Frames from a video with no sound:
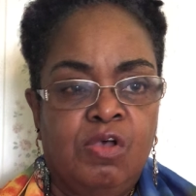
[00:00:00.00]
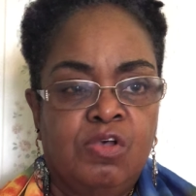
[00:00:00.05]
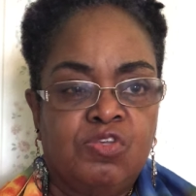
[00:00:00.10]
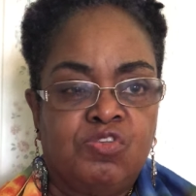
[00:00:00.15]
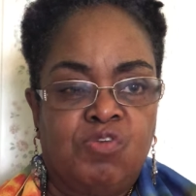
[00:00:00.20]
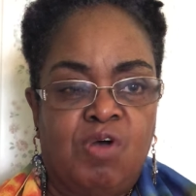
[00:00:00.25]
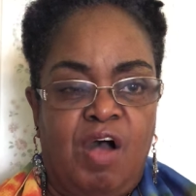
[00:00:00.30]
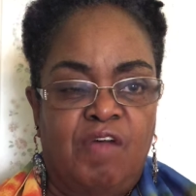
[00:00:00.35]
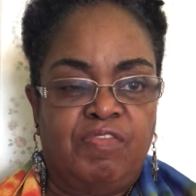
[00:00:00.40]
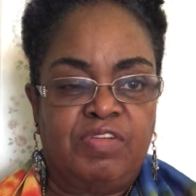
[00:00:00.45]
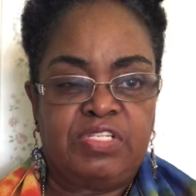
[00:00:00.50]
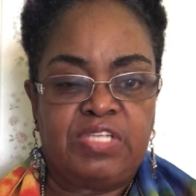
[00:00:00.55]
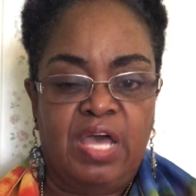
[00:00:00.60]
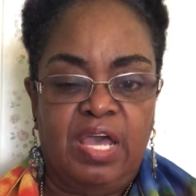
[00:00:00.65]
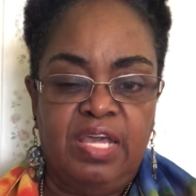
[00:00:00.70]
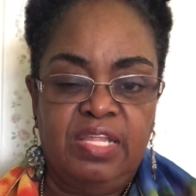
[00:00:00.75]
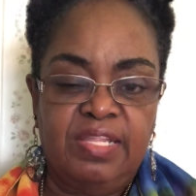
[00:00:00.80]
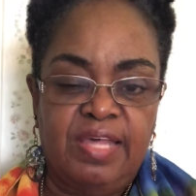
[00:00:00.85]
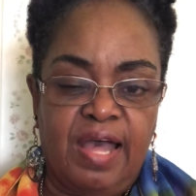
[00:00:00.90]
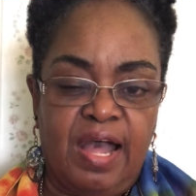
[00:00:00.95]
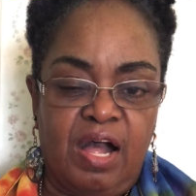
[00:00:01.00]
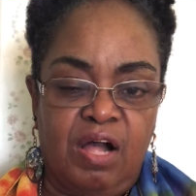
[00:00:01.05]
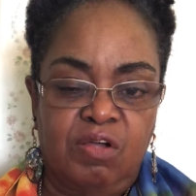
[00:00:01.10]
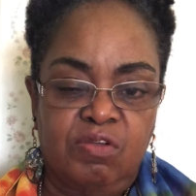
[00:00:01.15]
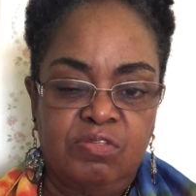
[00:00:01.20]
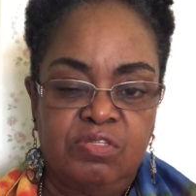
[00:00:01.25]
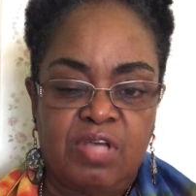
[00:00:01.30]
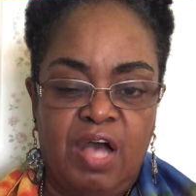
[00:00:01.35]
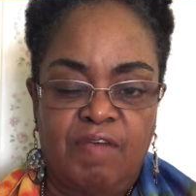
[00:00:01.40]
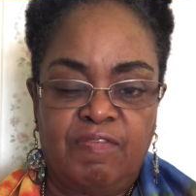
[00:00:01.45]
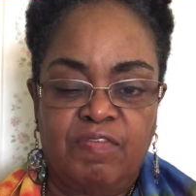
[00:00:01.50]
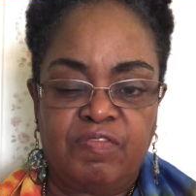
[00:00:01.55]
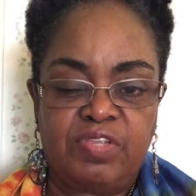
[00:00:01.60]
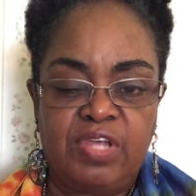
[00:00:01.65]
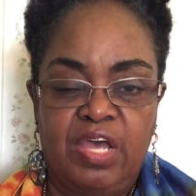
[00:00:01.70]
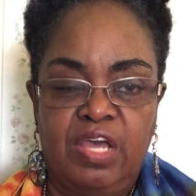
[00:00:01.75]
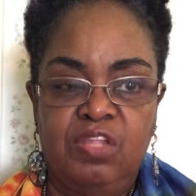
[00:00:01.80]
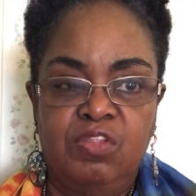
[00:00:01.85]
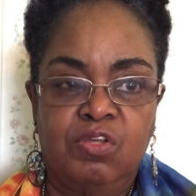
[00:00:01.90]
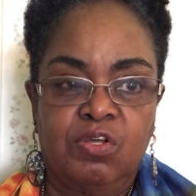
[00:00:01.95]
So I've attained the house, I've
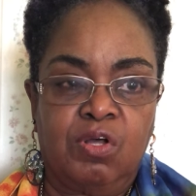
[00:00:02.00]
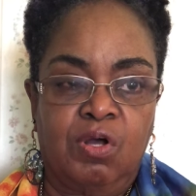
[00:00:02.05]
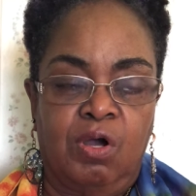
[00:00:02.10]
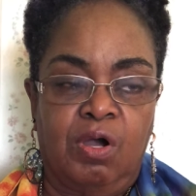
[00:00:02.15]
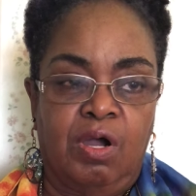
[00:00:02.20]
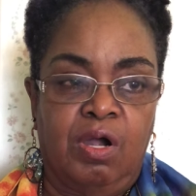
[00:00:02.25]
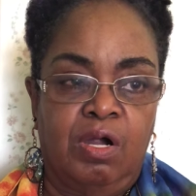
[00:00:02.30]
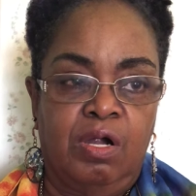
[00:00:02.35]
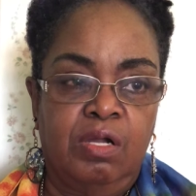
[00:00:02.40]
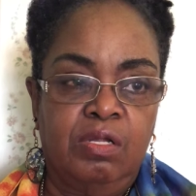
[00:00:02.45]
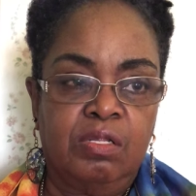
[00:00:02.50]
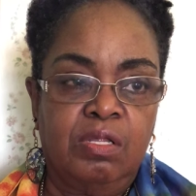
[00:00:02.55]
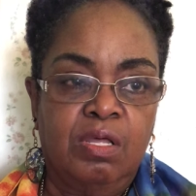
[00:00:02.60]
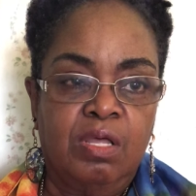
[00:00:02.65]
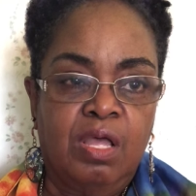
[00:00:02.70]
attained the car,